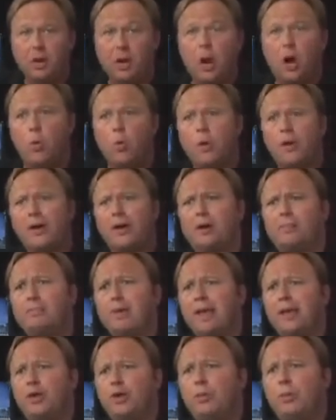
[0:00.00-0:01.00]
Oh, we're going to
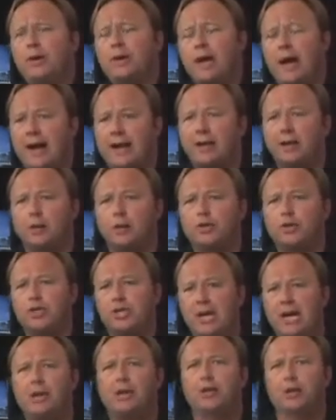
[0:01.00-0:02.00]
make you a kindler,
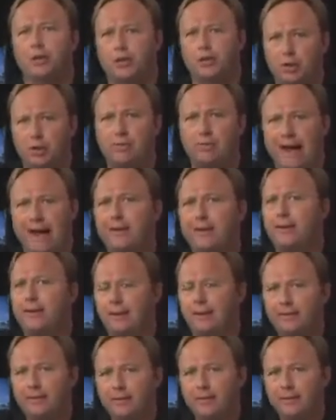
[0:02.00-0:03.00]
gentler humanity.